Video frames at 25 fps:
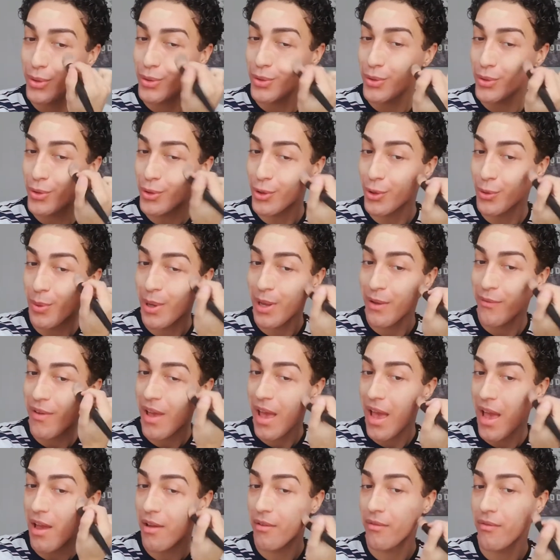to Sorbet for
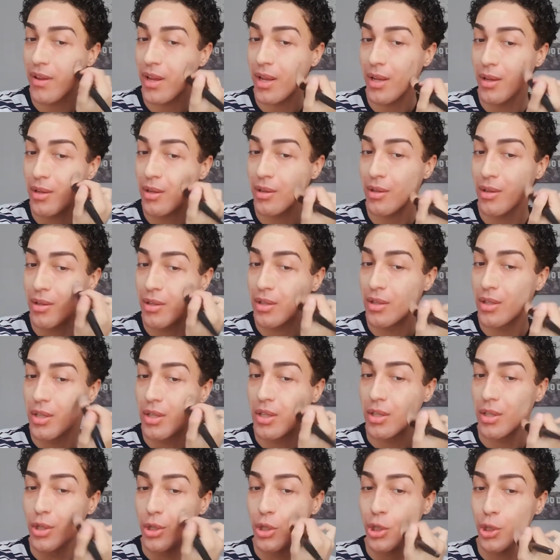having
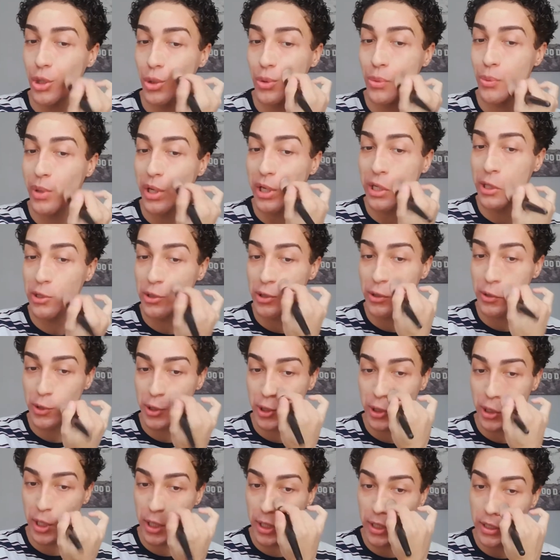a range of
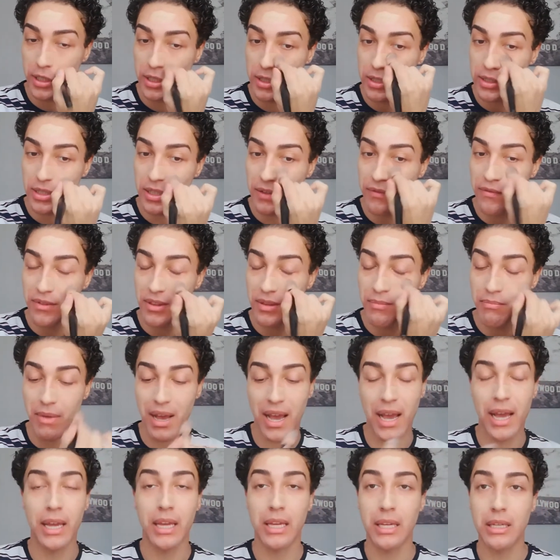shades if
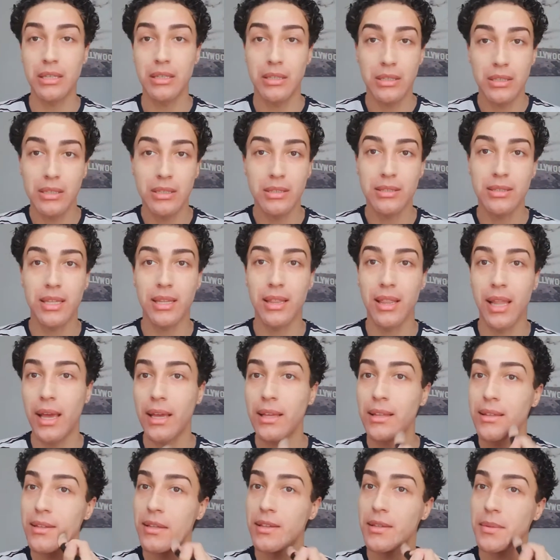mine is the
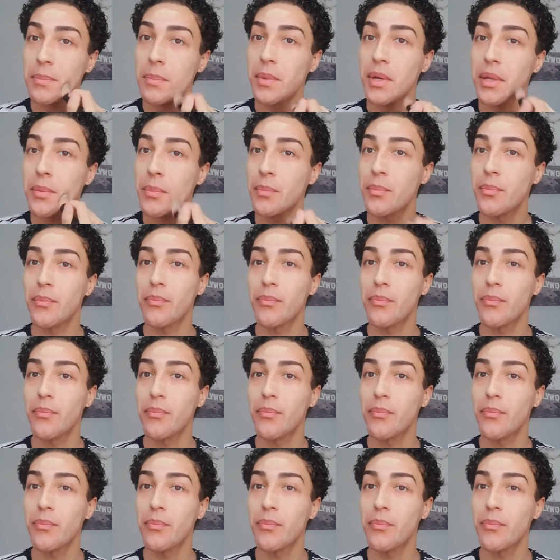lightest, but